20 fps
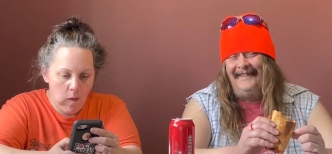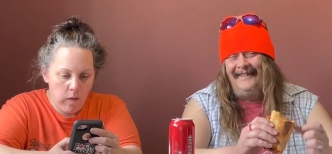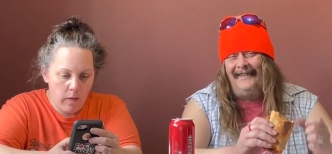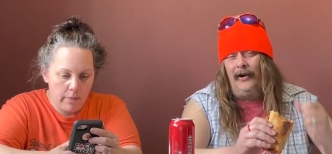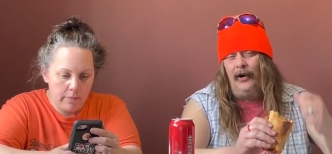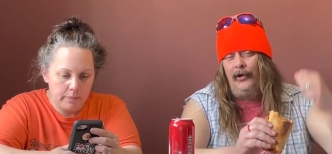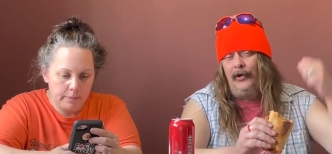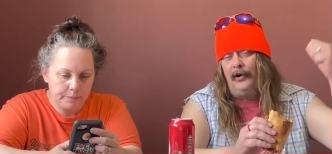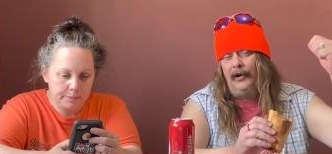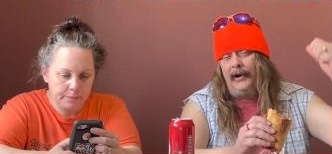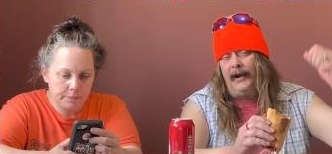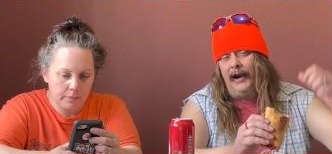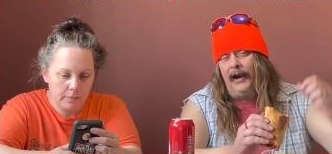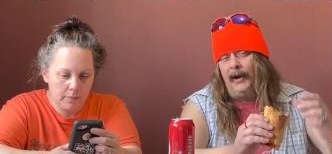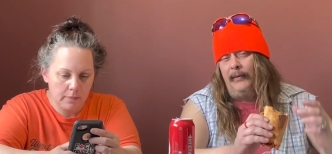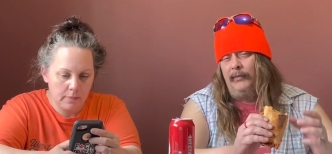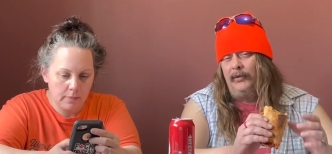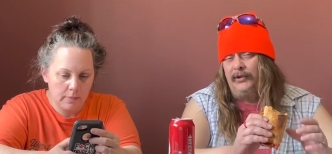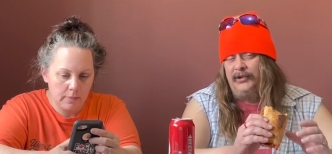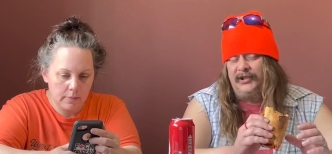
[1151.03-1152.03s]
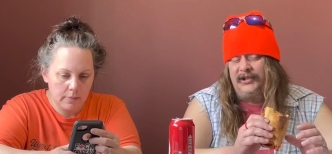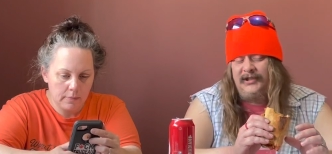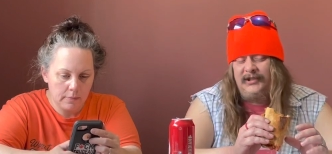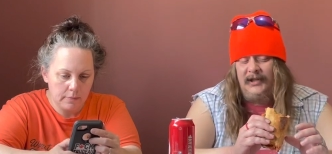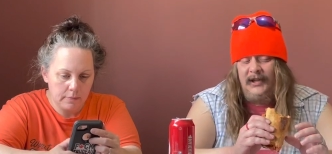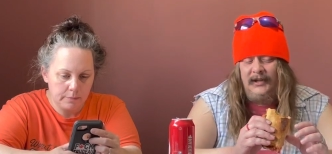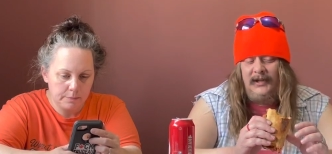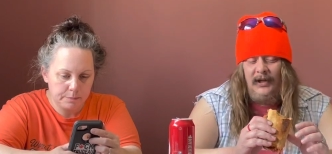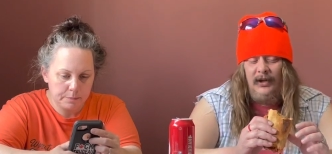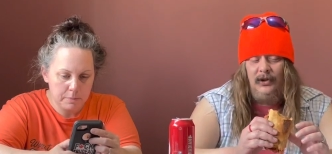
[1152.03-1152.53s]
Speaker 1: on her camera, she
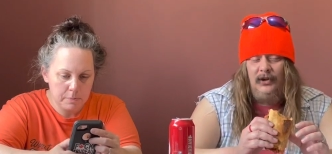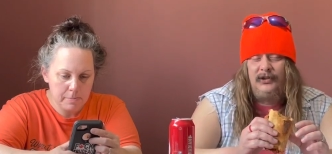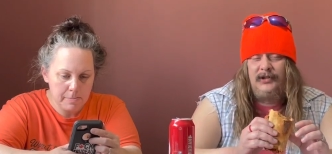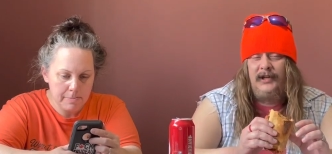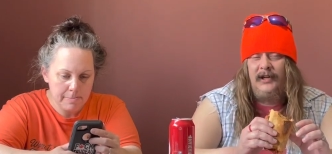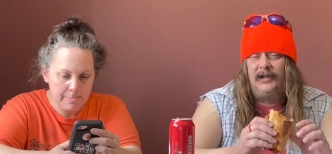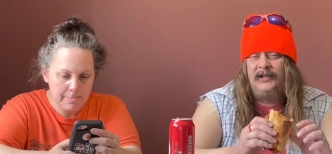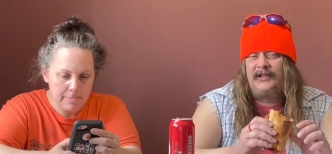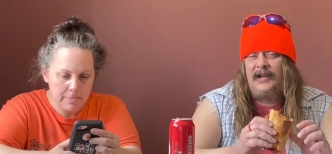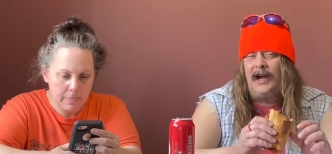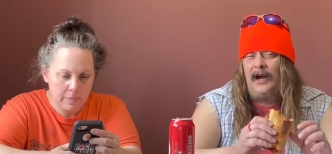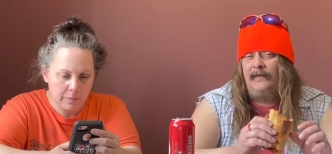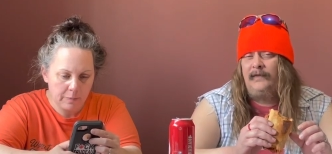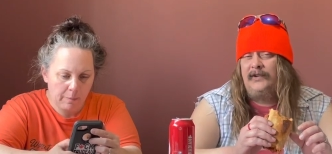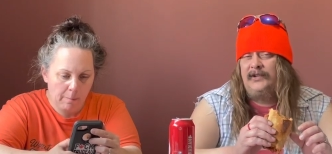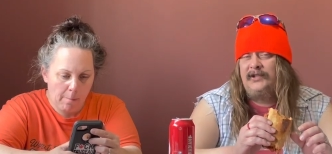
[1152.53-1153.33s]
said that it looks like it's half the